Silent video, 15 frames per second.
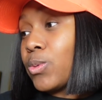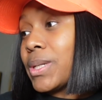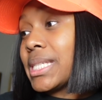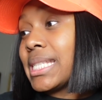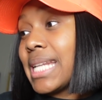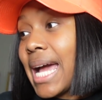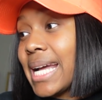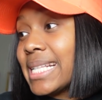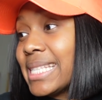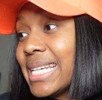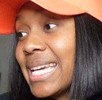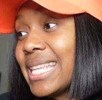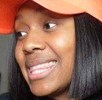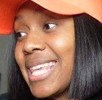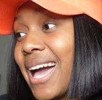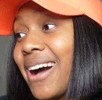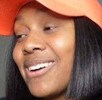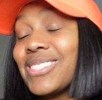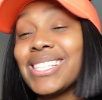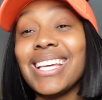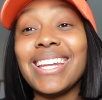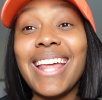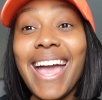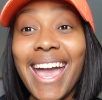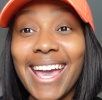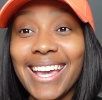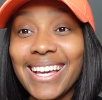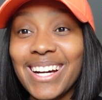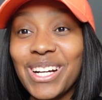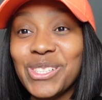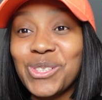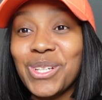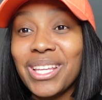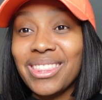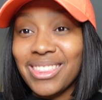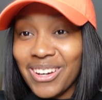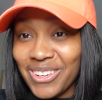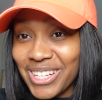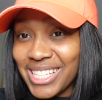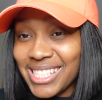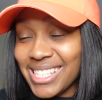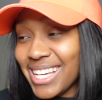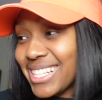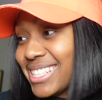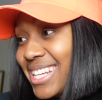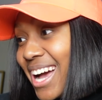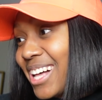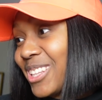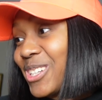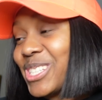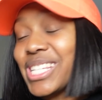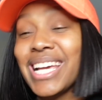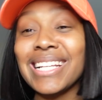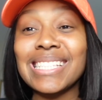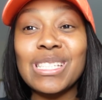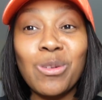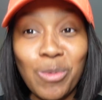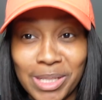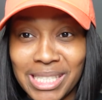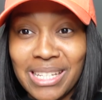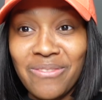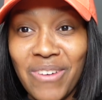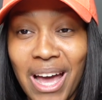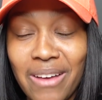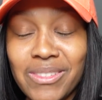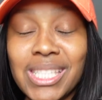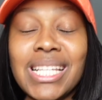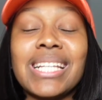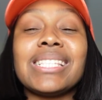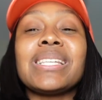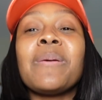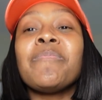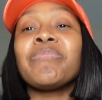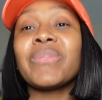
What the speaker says: was $19,836.25.